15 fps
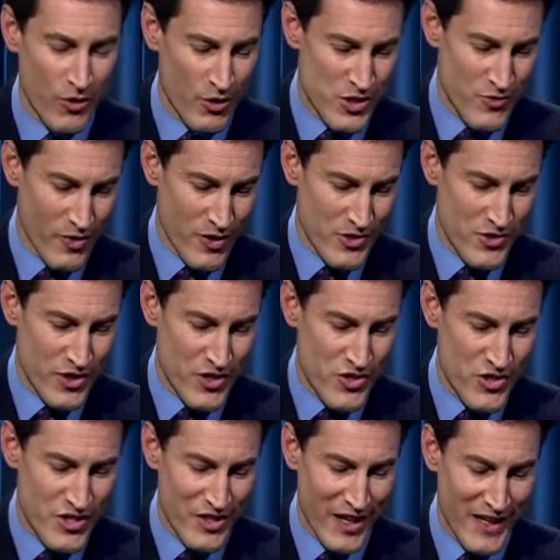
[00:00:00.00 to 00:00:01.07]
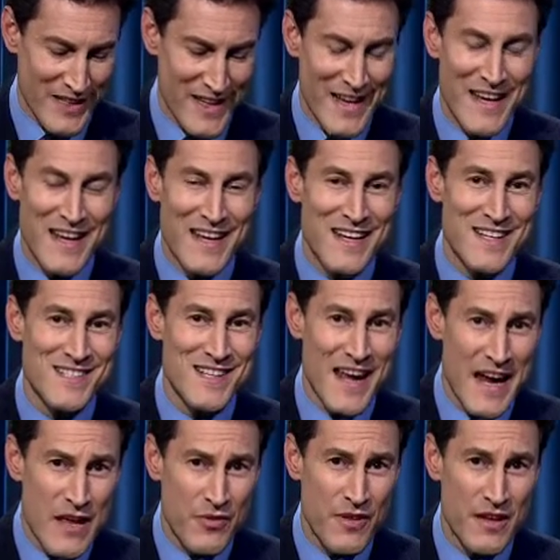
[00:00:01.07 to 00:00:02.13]
the course of our discussion tonight, is
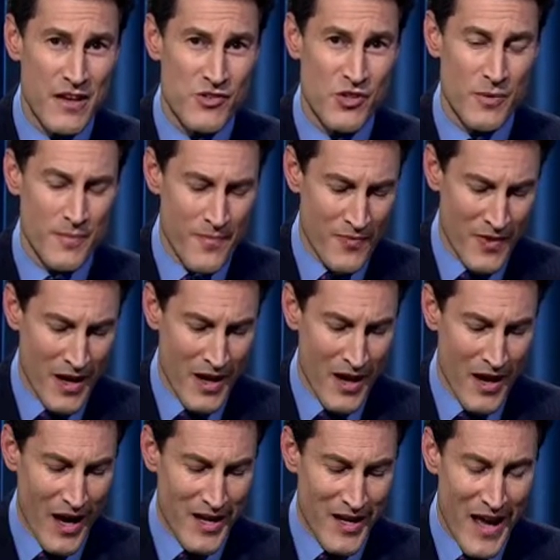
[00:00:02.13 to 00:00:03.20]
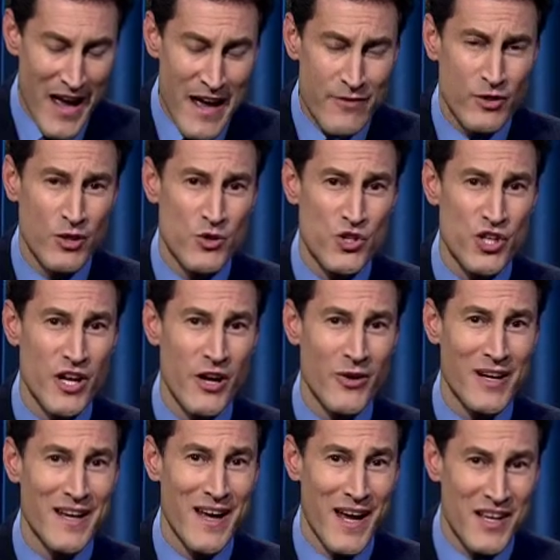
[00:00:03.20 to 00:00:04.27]
atheism an
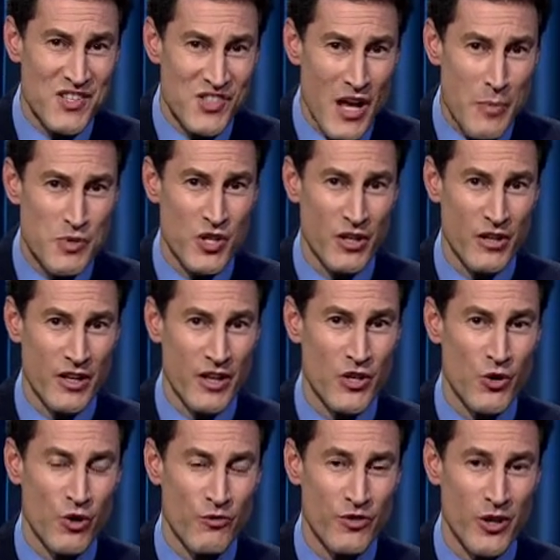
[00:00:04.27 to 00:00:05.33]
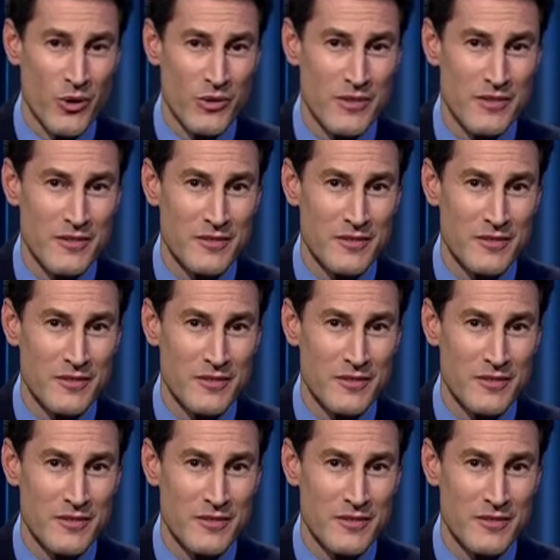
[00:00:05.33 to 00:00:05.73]
evolutionary exception in your view?